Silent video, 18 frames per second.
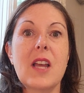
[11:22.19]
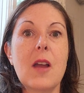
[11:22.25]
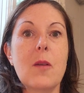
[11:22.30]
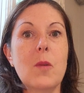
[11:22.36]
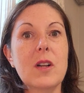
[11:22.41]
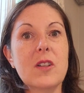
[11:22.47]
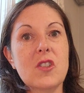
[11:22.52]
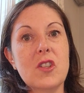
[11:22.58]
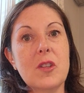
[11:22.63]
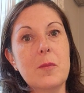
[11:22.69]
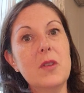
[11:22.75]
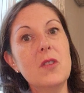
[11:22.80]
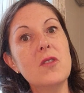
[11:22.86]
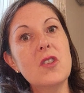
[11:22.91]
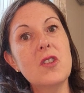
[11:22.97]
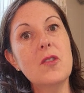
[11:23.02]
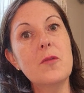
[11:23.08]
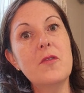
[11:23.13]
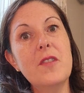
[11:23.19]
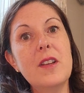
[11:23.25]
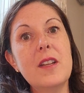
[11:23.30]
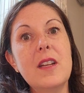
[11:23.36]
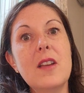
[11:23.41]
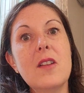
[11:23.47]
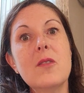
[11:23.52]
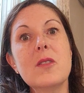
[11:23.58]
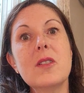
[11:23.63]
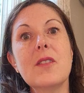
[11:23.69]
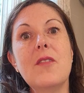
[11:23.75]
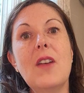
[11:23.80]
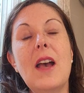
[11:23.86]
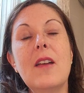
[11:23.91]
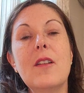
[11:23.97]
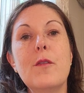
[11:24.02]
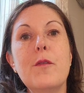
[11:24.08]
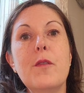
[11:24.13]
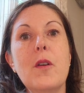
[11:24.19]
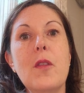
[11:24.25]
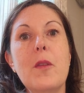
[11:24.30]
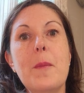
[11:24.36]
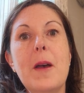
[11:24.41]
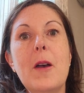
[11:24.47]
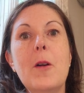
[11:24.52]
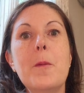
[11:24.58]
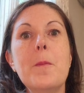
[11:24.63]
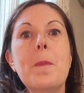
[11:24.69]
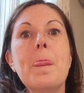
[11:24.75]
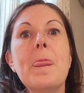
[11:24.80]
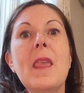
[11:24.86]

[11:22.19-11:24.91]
I watched some YouTube videos of how to fill them out.